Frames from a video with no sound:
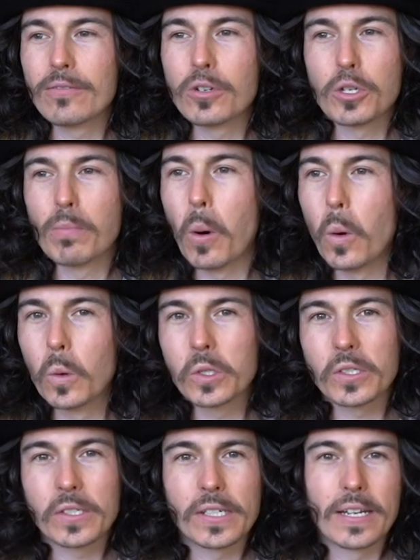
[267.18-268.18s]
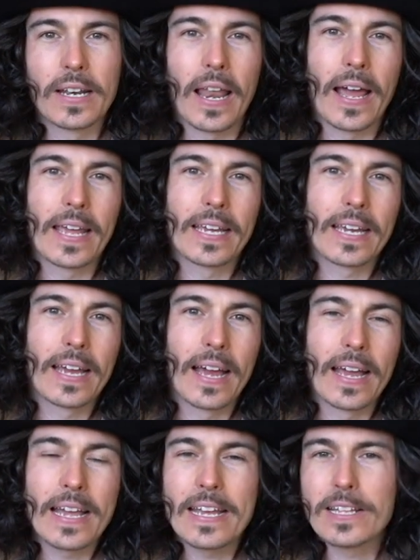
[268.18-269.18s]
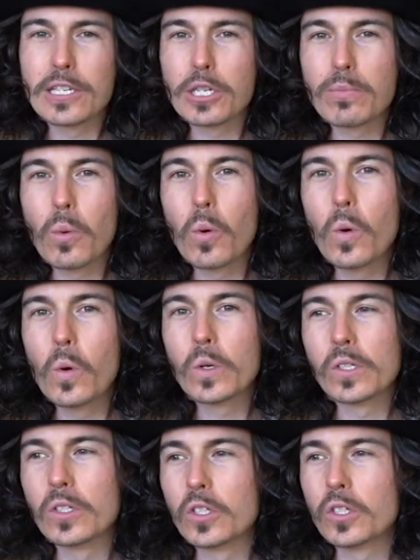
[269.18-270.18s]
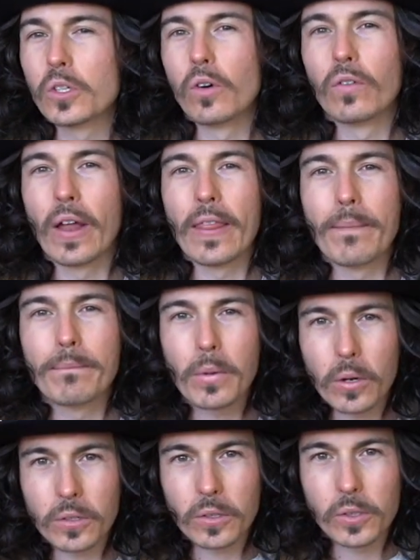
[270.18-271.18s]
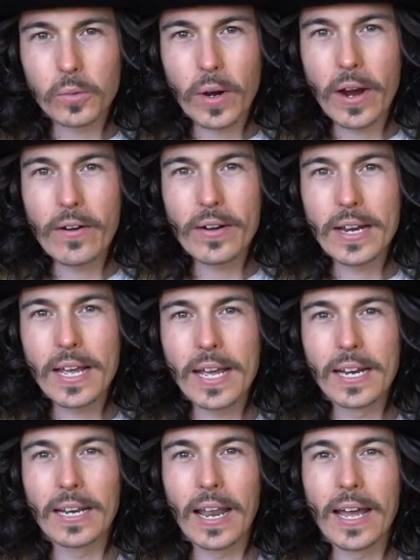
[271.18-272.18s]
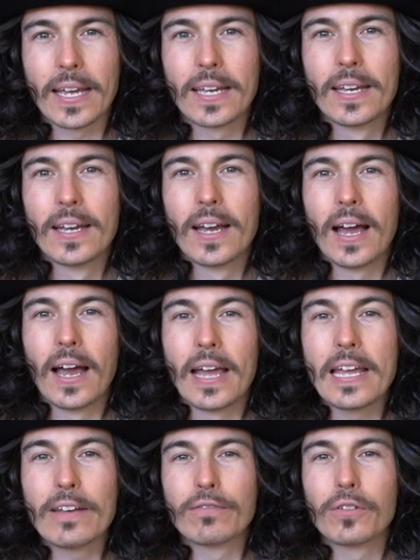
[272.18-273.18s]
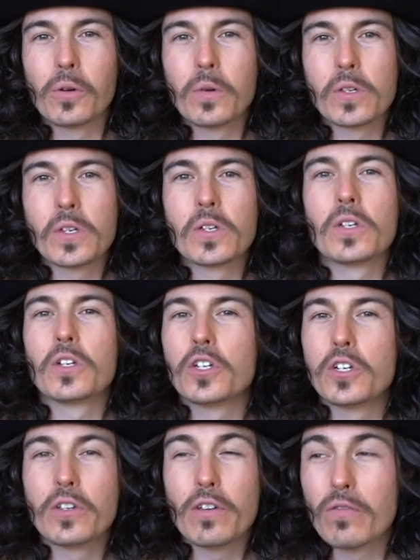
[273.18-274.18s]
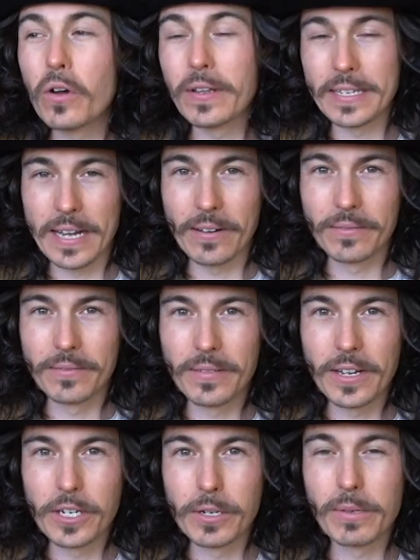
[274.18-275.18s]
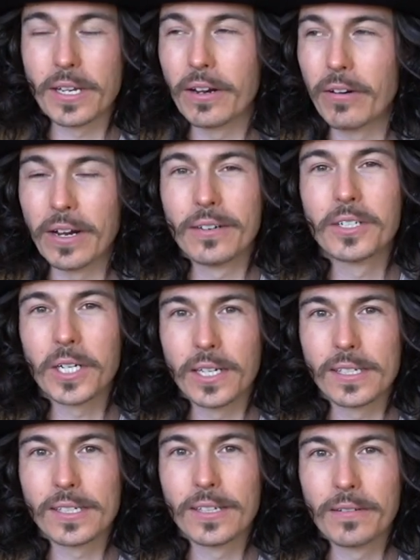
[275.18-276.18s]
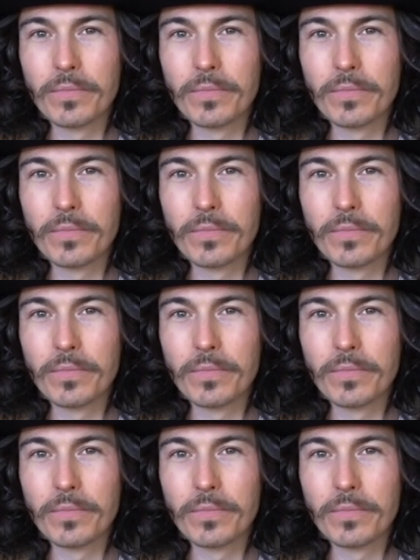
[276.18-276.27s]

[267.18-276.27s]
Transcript: just posts in like inspos and just sort of like the models wearing it and like influences. You've got it down. And she was like, all right, cheers.